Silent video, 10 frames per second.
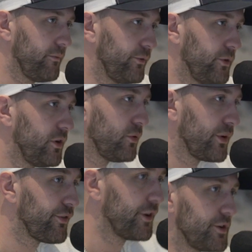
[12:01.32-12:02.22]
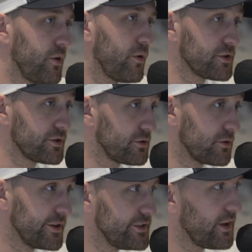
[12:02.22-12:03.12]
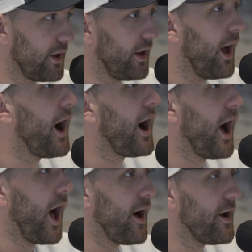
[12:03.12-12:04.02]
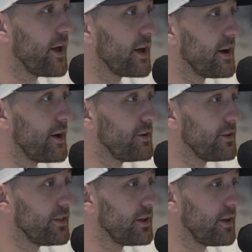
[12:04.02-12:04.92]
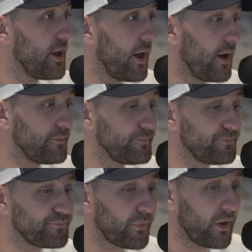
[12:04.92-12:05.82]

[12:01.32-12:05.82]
We've heard horror stories, and the